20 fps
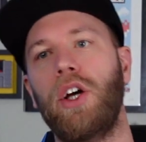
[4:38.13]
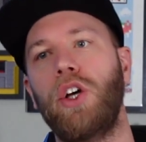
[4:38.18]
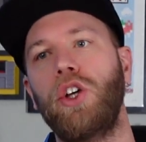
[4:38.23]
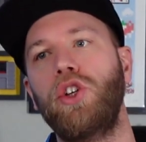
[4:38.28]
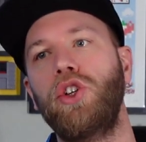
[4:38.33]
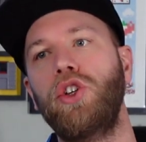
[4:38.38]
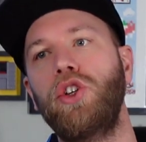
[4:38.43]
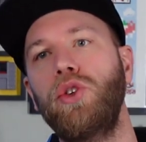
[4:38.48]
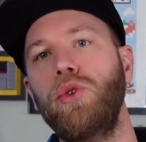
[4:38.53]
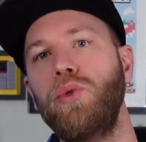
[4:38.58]

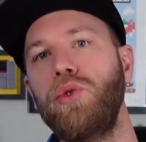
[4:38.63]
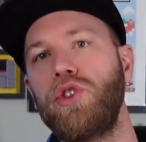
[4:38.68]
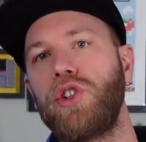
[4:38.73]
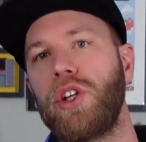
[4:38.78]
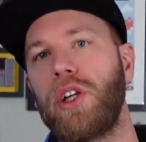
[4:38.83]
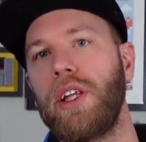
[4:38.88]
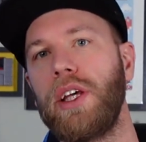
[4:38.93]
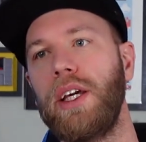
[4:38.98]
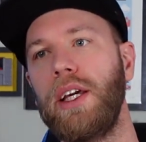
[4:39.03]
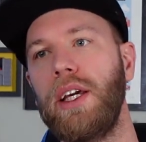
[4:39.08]

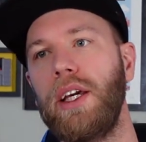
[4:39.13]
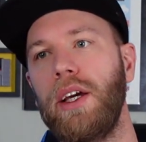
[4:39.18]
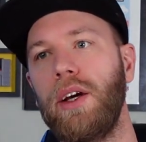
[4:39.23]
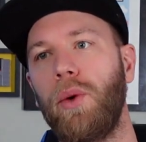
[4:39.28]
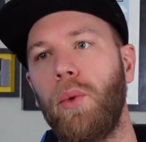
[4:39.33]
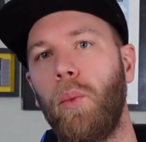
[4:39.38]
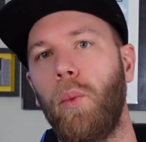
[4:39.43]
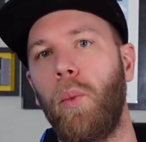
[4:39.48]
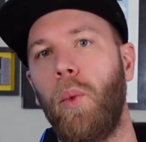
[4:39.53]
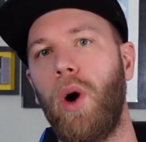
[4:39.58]
Usually
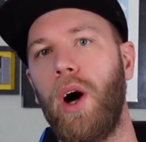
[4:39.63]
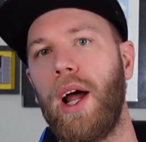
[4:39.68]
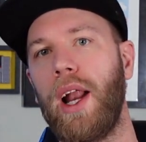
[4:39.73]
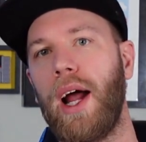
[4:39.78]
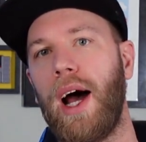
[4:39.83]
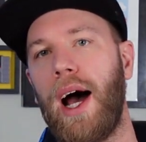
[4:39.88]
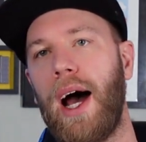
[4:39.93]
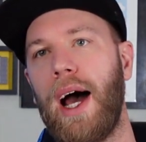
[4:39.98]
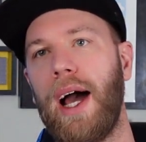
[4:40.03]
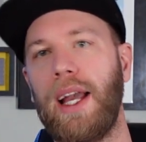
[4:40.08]

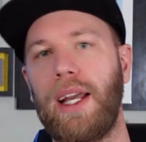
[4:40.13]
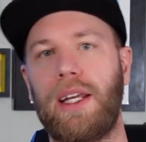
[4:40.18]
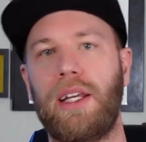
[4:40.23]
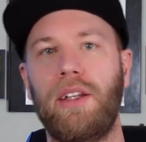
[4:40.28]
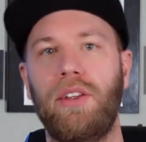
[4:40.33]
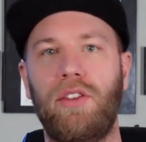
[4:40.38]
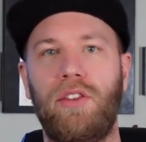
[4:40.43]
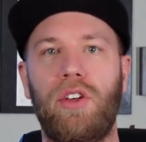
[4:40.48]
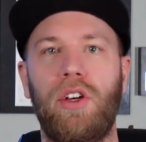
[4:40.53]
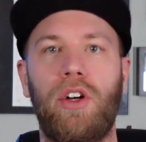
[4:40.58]
what I
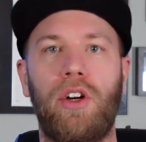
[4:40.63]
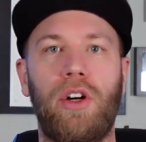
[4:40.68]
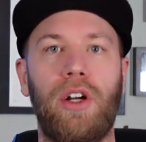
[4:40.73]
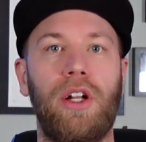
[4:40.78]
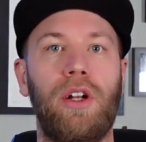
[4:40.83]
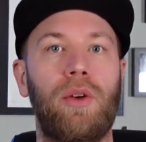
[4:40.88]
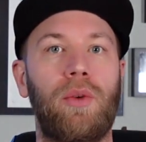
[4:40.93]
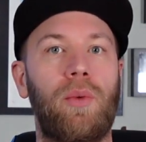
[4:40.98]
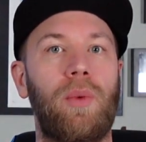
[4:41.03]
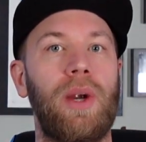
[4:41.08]
consider
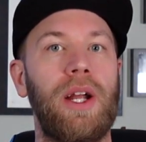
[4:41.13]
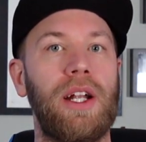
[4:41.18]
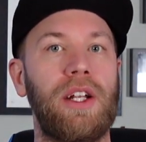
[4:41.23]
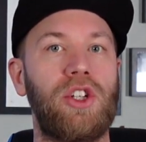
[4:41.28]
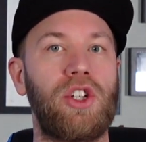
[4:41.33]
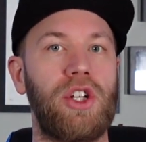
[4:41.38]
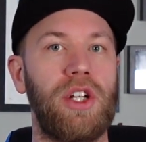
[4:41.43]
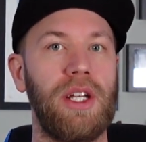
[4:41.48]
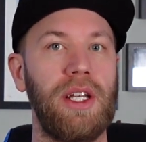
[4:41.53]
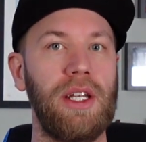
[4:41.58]
enriched